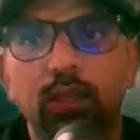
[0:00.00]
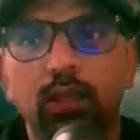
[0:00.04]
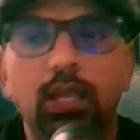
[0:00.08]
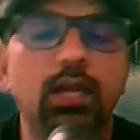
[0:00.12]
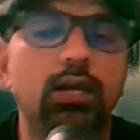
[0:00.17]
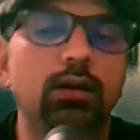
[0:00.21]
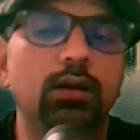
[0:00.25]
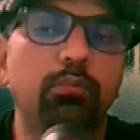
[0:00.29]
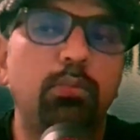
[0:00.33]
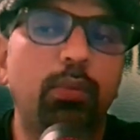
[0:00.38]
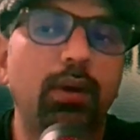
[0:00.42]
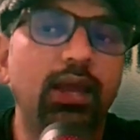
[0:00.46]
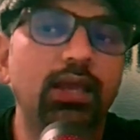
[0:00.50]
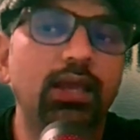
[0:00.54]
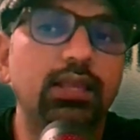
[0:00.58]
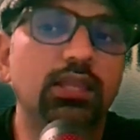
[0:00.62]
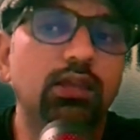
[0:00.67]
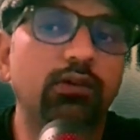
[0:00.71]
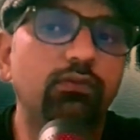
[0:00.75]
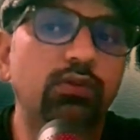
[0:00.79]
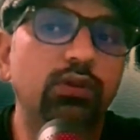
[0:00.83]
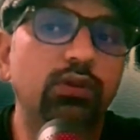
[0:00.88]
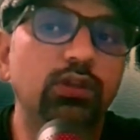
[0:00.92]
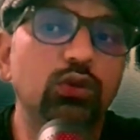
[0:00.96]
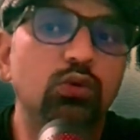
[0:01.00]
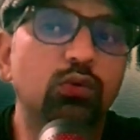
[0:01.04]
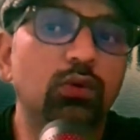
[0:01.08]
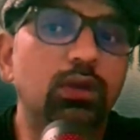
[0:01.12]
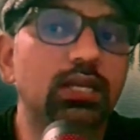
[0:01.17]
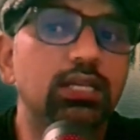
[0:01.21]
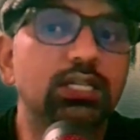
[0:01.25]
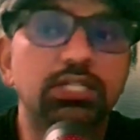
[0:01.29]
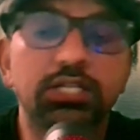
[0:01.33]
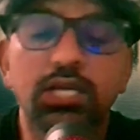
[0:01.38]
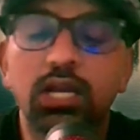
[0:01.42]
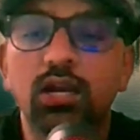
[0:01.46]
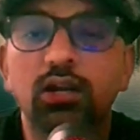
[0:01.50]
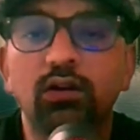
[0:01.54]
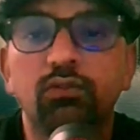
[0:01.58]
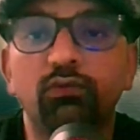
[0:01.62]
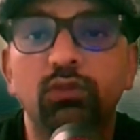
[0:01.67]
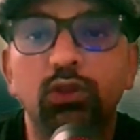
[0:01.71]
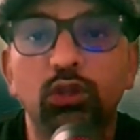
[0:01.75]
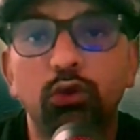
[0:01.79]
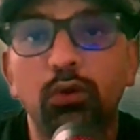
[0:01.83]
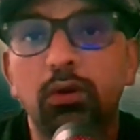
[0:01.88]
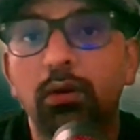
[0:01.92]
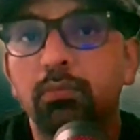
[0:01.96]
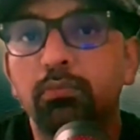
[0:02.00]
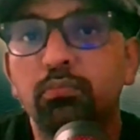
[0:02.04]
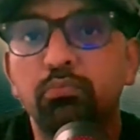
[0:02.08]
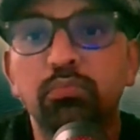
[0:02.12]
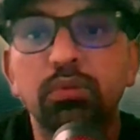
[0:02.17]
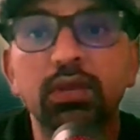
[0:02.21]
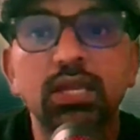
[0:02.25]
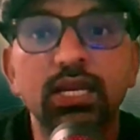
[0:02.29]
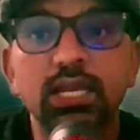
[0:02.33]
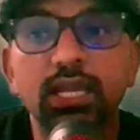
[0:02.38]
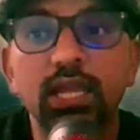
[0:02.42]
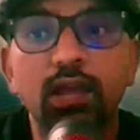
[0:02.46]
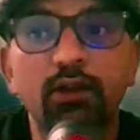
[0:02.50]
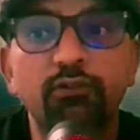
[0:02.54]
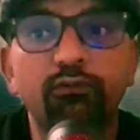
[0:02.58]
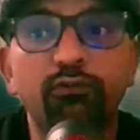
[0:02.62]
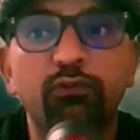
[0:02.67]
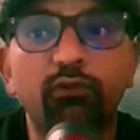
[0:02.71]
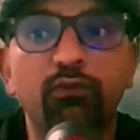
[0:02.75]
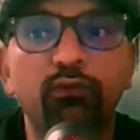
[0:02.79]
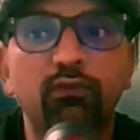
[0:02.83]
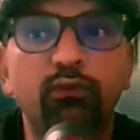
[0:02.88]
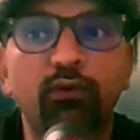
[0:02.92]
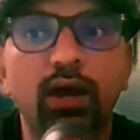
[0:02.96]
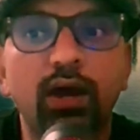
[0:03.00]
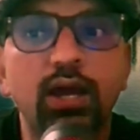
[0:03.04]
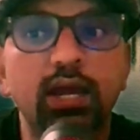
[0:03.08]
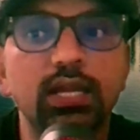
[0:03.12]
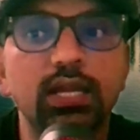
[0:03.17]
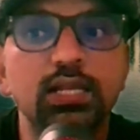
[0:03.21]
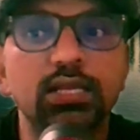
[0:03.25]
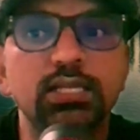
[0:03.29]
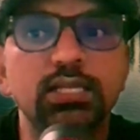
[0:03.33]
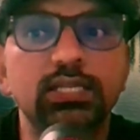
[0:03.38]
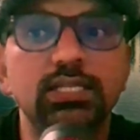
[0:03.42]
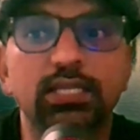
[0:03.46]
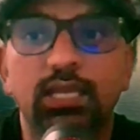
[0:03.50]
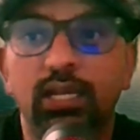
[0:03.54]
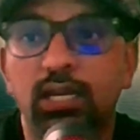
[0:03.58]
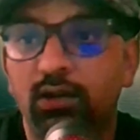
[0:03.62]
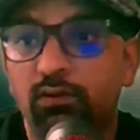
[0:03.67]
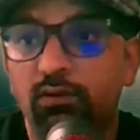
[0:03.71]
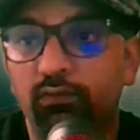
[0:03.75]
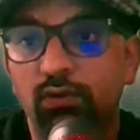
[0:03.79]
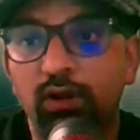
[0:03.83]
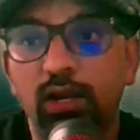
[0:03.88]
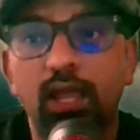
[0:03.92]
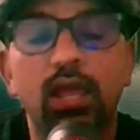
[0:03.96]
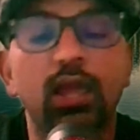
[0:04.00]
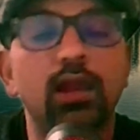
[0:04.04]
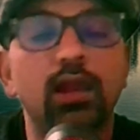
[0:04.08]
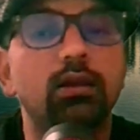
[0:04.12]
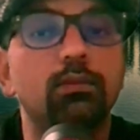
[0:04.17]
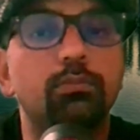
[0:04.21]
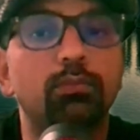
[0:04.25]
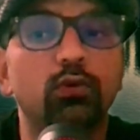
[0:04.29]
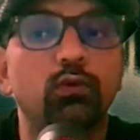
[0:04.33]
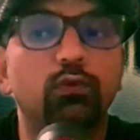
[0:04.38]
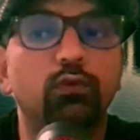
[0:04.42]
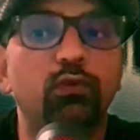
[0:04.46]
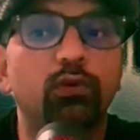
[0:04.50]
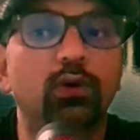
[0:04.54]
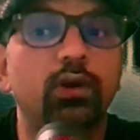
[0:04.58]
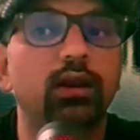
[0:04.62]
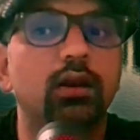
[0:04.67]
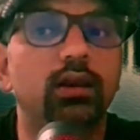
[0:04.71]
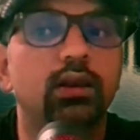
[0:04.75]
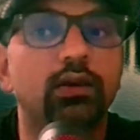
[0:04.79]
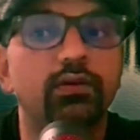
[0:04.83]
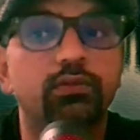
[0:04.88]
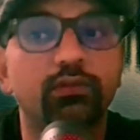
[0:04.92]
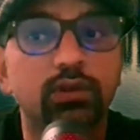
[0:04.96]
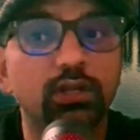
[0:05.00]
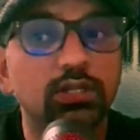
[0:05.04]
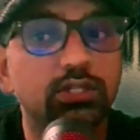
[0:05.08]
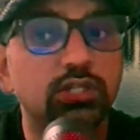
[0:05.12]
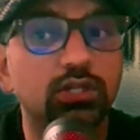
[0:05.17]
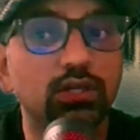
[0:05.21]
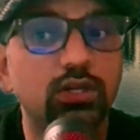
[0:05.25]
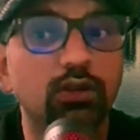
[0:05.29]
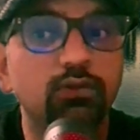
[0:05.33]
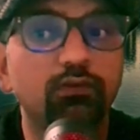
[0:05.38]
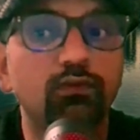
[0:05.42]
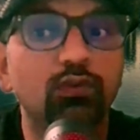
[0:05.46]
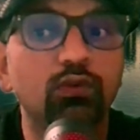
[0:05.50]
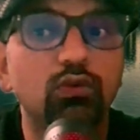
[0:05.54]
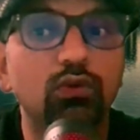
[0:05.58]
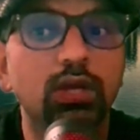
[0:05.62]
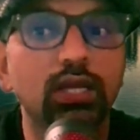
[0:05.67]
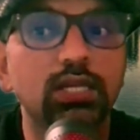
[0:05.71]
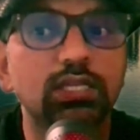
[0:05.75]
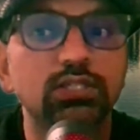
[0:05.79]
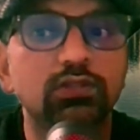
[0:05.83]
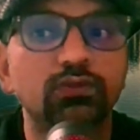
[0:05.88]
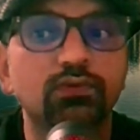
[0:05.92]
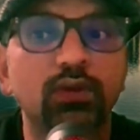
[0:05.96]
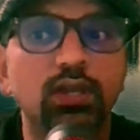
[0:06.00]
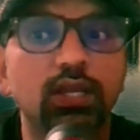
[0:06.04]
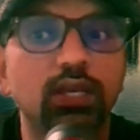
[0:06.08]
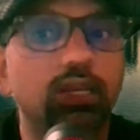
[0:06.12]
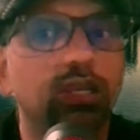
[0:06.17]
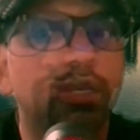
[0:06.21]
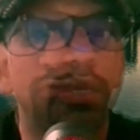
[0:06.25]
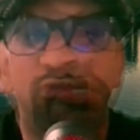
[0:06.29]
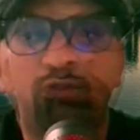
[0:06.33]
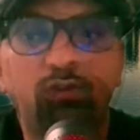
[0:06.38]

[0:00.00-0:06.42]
And by the way, you can chat with your PDF files. It will help you for literature review as well.